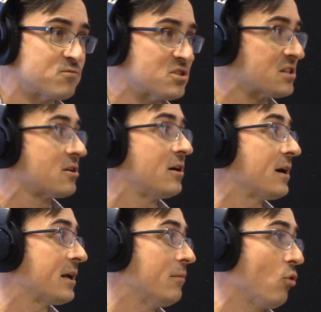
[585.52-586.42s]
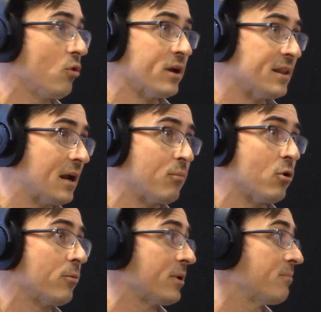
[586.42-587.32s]
6 o'clock in the morning in that
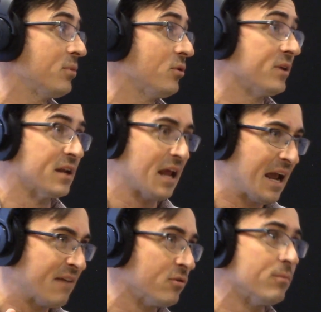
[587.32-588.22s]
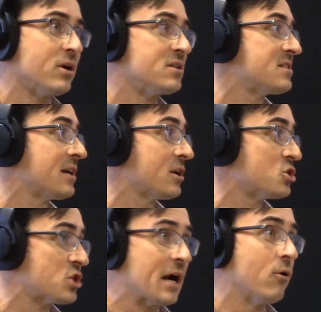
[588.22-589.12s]
apartment building and everybody's taking a
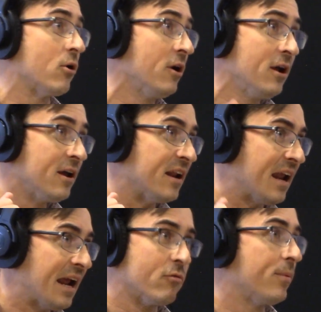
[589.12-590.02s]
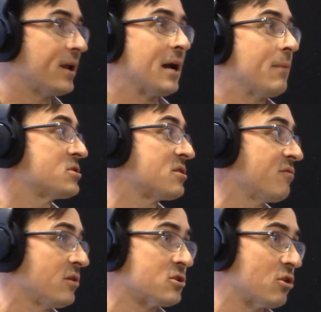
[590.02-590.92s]
shower and everybody happens to
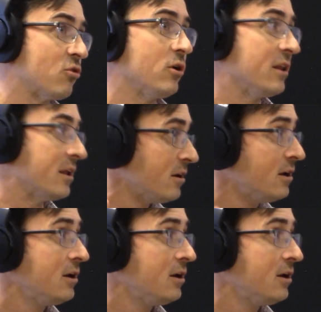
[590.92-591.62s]
flush the toilet.